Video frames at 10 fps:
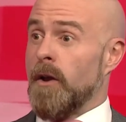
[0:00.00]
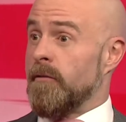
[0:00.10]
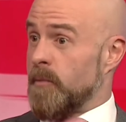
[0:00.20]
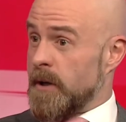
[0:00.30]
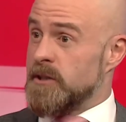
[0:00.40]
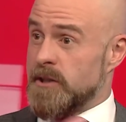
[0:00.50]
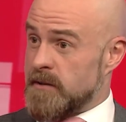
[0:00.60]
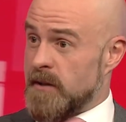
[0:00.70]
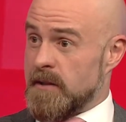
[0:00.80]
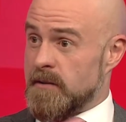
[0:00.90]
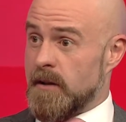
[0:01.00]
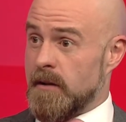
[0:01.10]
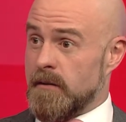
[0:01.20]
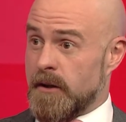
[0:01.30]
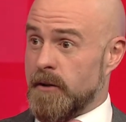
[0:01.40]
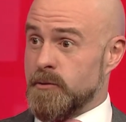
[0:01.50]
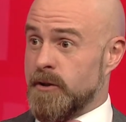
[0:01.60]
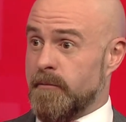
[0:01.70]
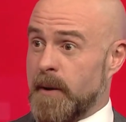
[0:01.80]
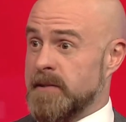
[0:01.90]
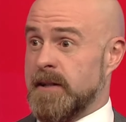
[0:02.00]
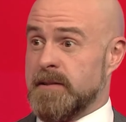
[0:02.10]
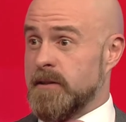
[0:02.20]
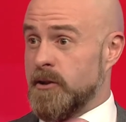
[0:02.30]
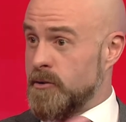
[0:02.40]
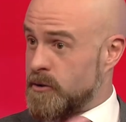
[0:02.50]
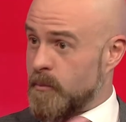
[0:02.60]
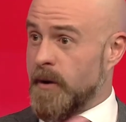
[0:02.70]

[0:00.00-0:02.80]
of which is the notion of best execution.